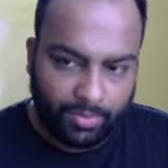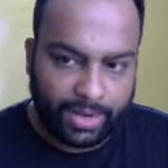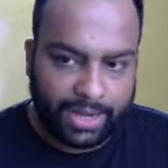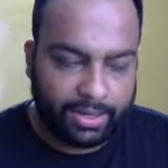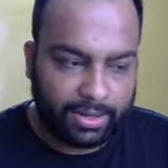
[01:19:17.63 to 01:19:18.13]

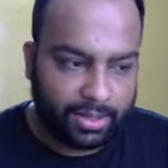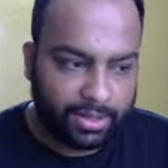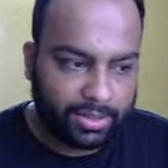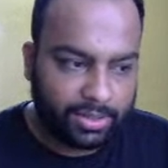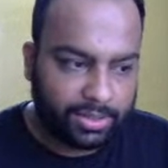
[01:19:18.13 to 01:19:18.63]
Right?
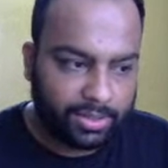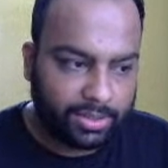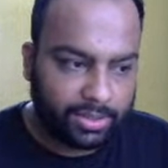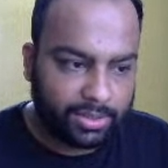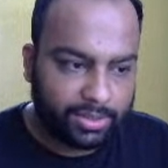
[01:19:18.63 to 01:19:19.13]

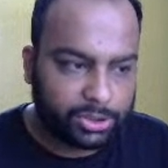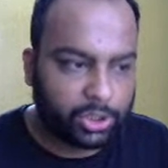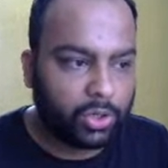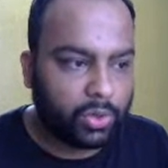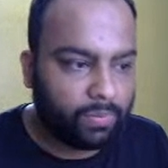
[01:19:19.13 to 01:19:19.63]

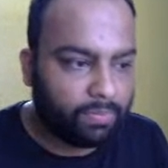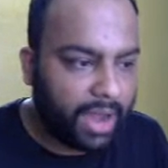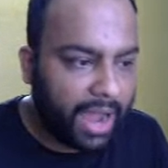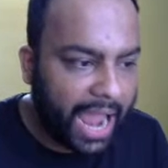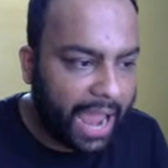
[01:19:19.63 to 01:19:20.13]
So
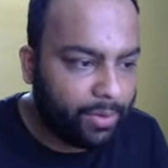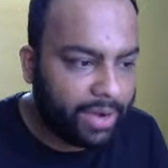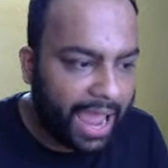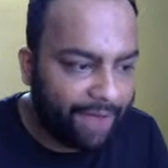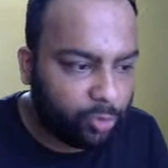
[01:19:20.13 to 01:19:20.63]
I would
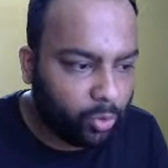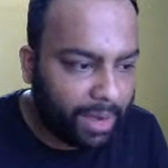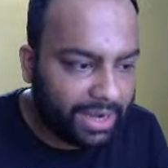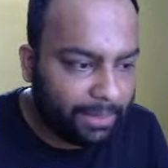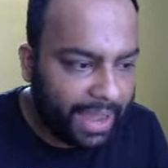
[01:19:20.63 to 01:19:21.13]
have to
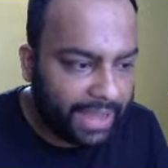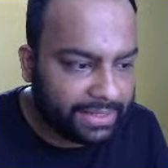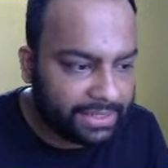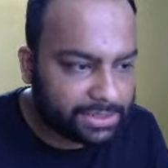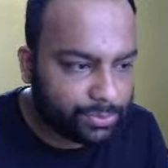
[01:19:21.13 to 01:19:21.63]
multiply
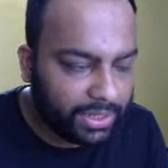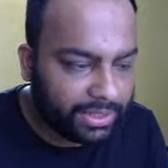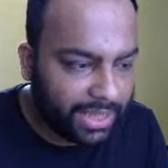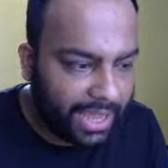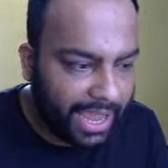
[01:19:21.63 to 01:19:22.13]
this with
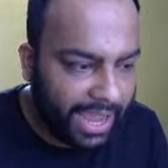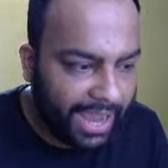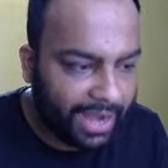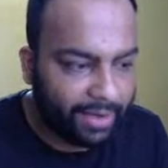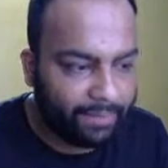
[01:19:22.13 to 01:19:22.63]

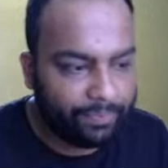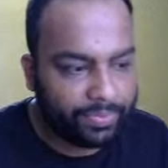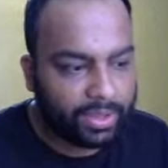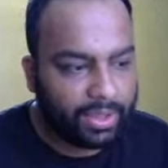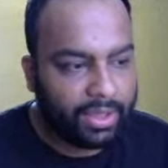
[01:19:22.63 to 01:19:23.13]
an,
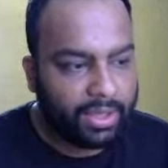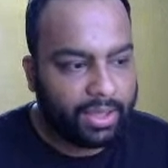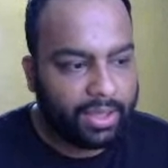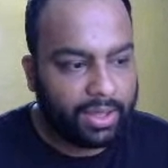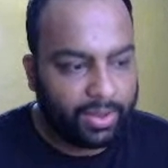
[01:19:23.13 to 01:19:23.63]

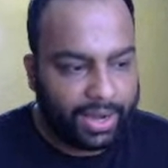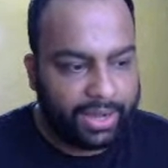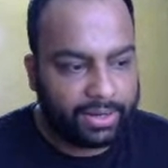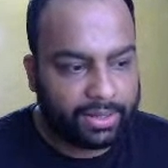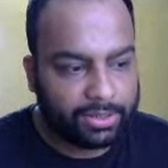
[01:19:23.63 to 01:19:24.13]

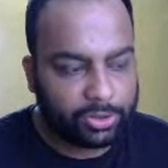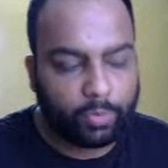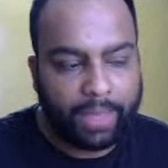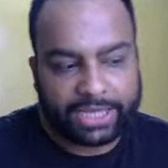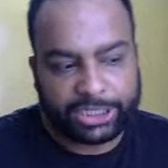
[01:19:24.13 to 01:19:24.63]
right? To
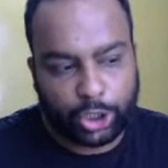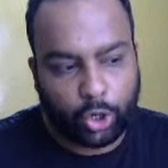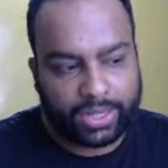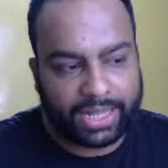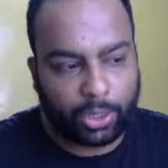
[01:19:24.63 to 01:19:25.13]
make
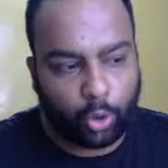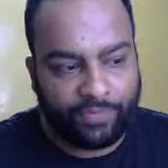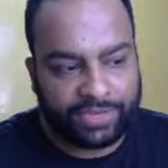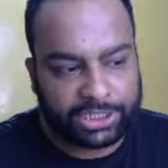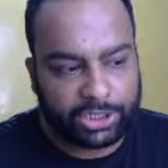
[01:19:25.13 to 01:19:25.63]
sure that the
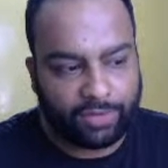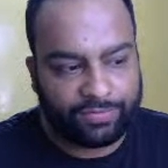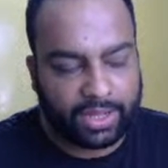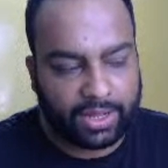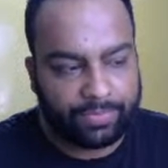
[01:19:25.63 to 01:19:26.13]
coefficient
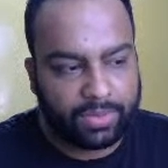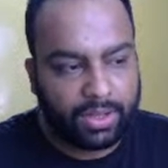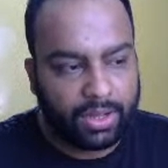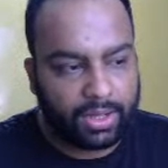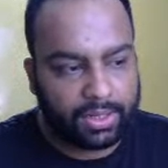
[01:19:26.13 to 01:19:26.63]
of
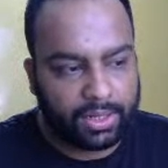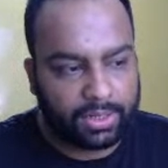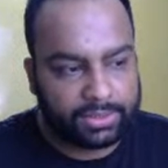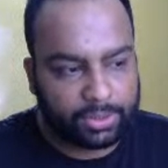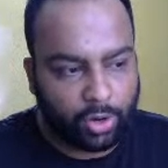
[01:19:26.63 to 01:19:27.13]

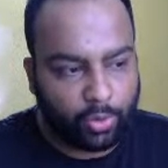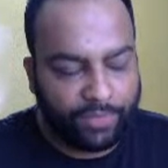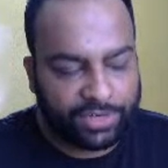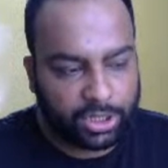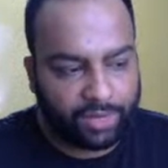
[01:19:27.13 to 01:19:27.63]

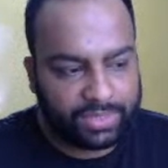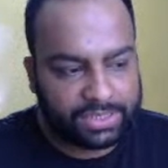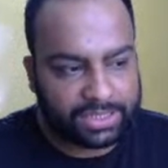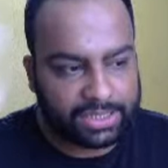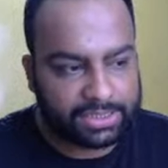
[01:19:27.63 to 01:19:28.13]
coefficient of
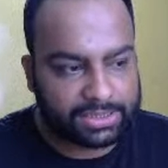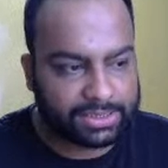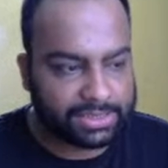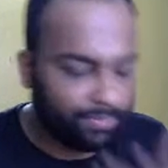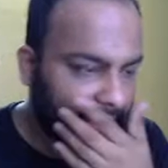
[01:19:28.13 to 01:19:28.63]
this is
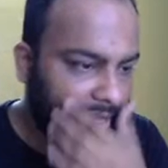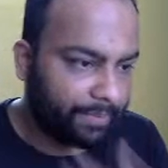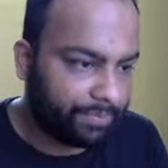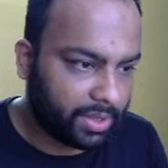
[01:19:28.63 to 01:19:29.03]
something like,